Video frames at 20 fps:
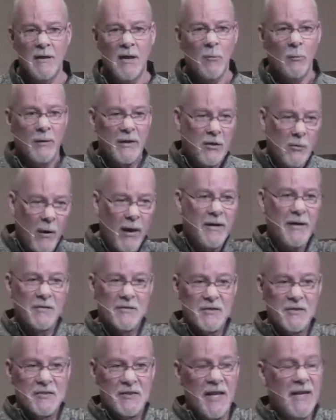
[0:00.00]
Well, he cried out
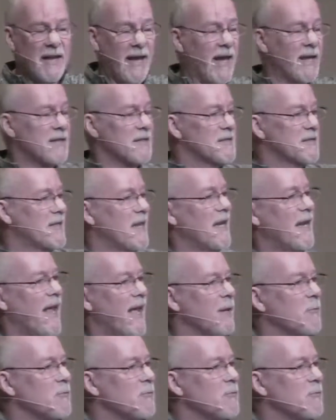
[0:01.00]
to St. Anne because St. Anne was